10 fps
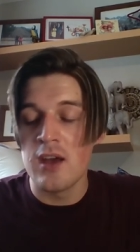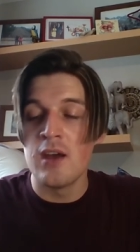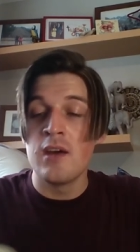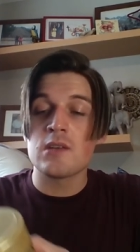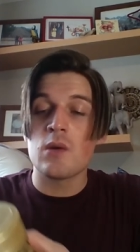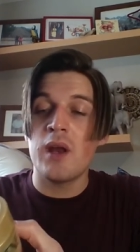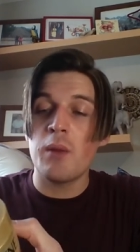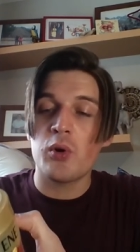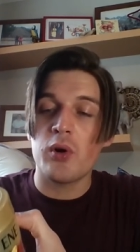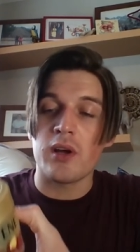So when a
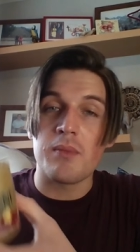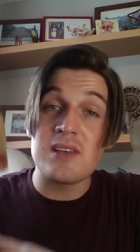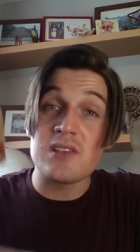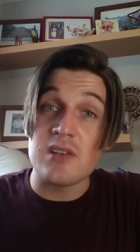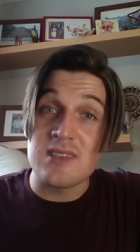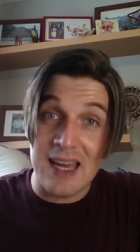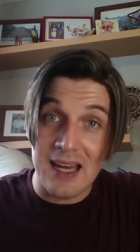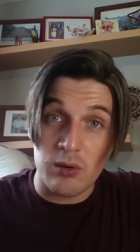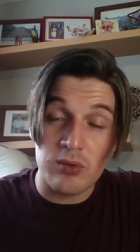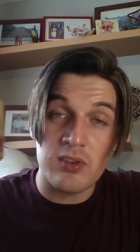product mentions
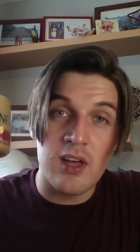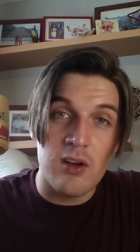health,